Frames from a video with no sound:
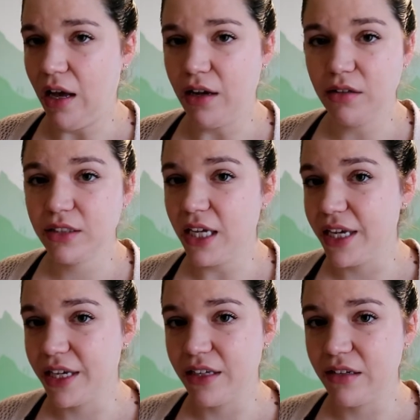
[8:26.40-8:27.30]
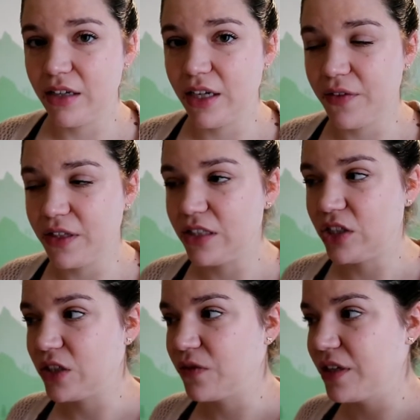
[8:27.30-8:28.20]
I'll take it if it's
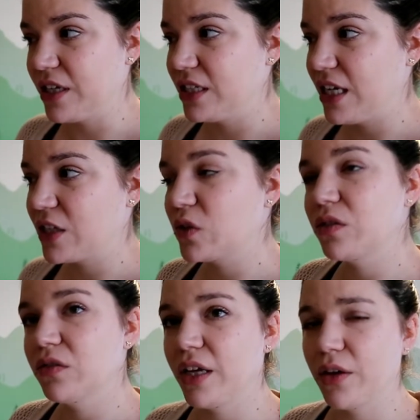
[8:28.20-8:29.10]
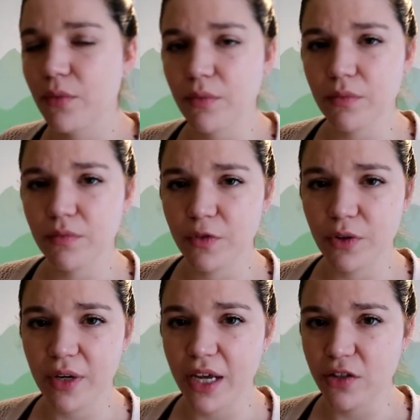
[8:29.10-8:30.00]
just for this next like
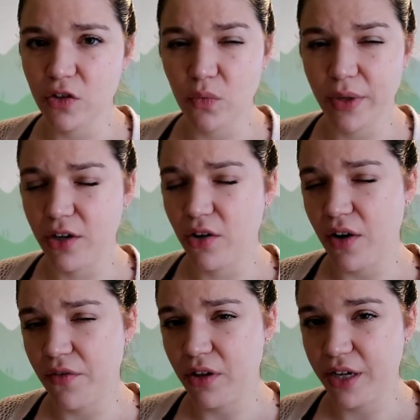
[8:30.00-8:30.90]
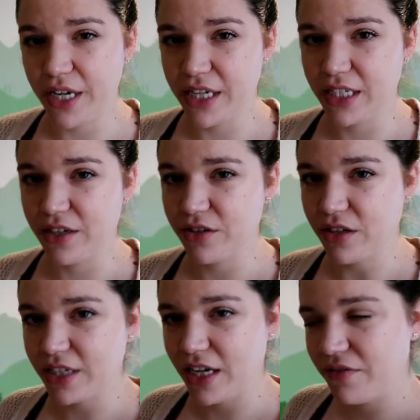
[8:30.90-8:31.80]
few days or a week or however long it takes to get her
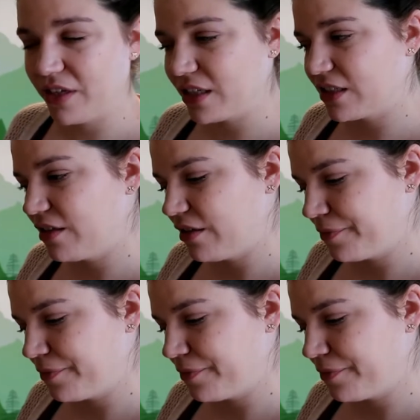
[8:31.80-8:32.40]
tongue tie fixed.